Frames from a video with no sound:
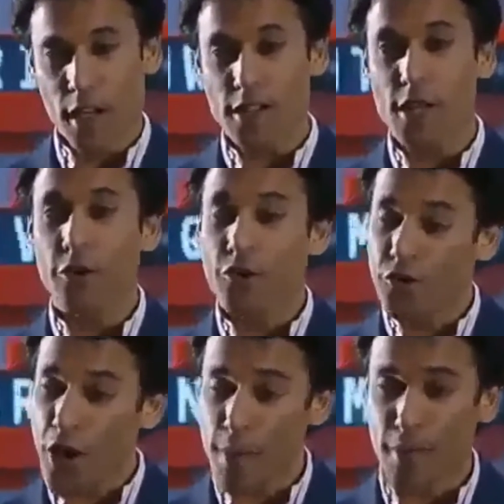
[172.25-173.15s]
are still
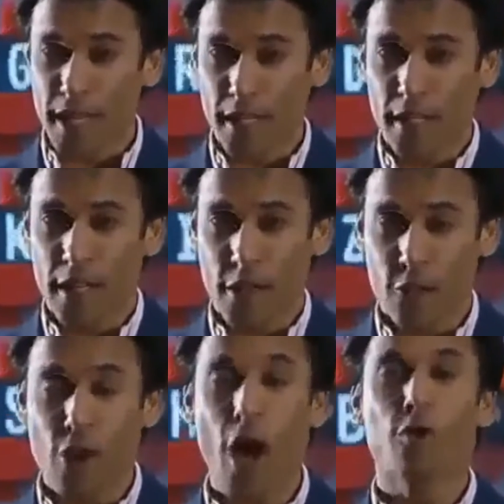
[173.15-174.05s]
firmly
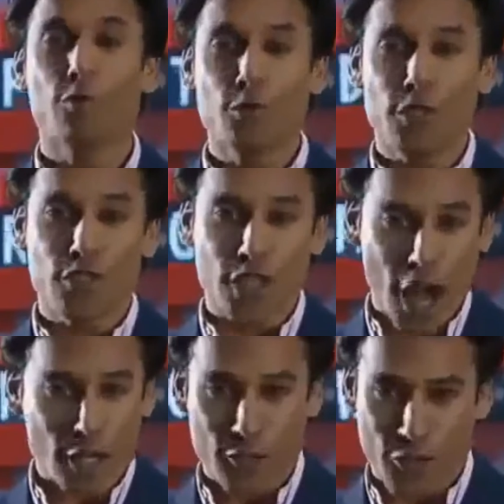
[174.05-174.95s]
in the realms of
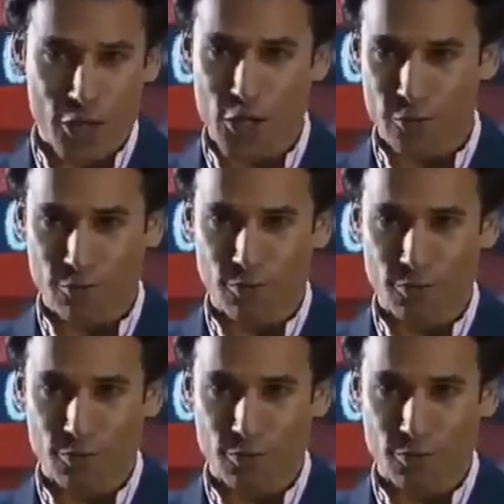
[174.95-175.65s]
science fiction.